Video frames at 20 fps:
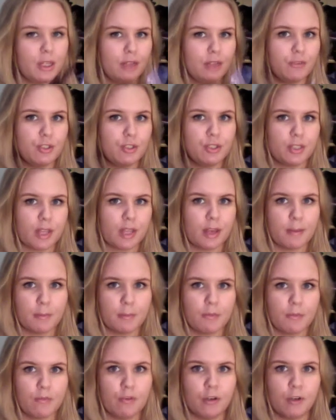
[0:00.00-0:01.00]
I've used that
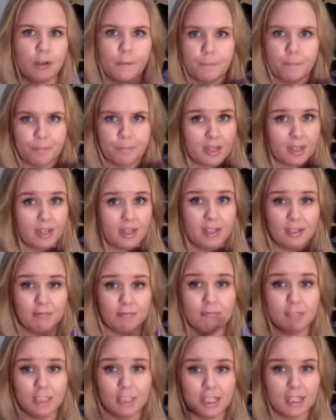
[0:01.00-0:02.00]
before and I
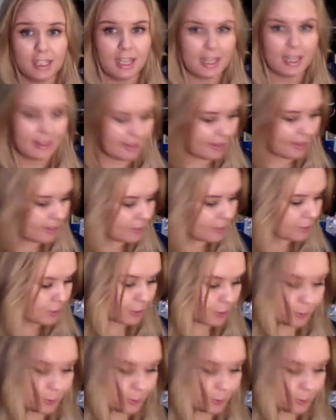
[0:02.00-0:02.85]
really like that, so